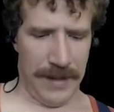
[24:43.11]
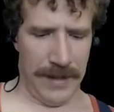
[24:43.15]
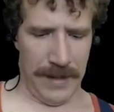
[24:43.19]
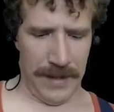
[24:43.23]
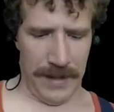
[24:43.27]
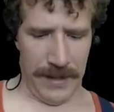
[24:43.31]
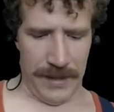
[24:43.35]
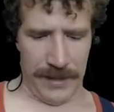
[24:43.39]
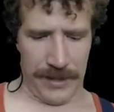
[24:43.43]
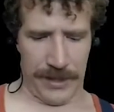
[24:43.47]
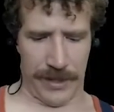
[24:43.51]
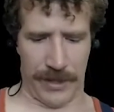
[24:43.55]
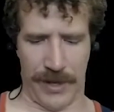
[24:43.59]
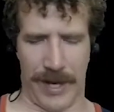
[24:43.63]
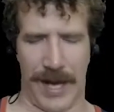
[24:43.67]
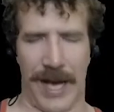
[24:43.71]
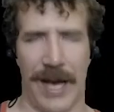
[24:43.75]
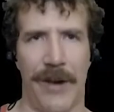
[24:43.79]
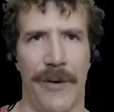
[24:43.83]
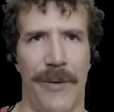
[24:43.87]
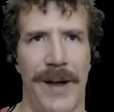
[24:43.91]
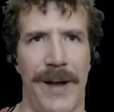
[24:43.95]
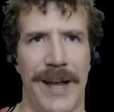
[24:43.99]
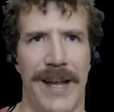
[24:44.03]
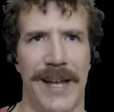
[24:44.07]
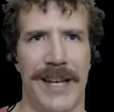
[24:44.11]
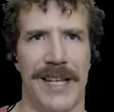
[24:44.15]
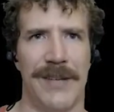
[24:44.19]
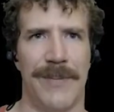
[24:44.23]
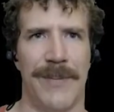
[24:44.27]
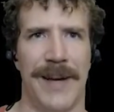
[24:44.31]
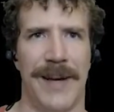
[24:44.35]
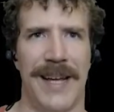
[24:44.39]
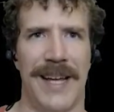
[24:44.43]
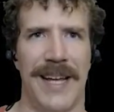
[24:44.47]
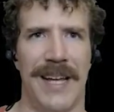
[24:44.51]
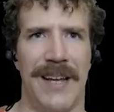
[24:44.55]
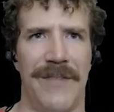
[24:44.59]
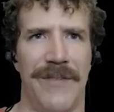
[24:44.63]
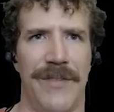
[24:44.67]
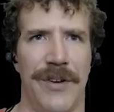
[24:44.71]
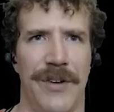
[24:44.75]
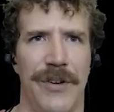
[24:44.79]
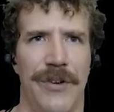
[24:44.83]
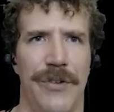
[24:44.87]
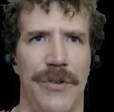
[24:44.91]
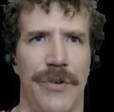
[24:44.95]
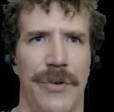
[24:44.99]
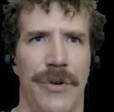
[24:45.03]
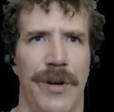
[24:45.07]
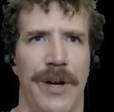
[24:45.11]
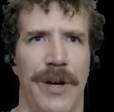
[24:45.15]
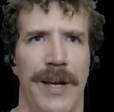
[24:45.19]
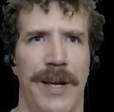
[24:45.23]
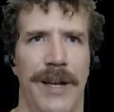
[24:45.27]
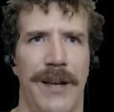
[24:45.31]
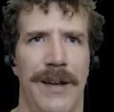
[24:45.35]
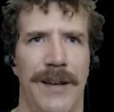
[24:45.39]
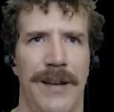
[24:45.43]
So how do I get to my inventory?